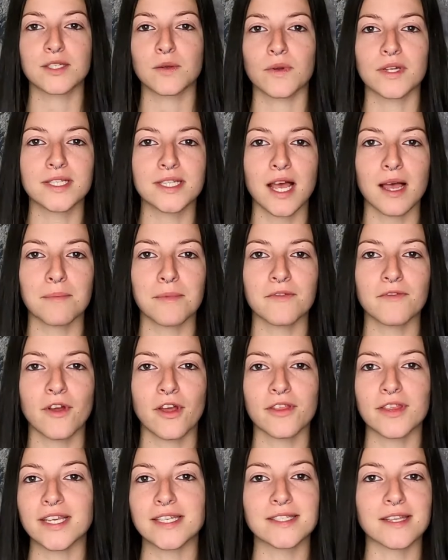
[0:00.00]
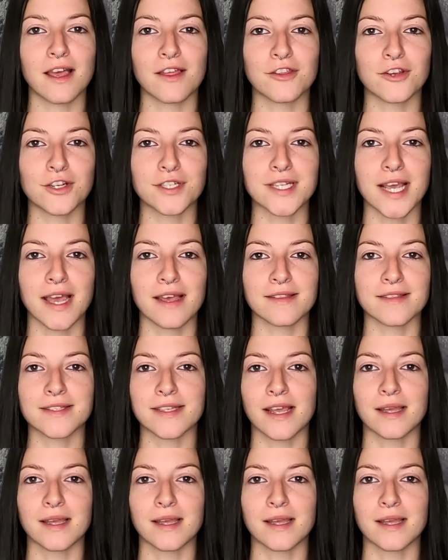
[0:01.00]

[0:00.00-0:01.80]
So, on top of all these other deaths,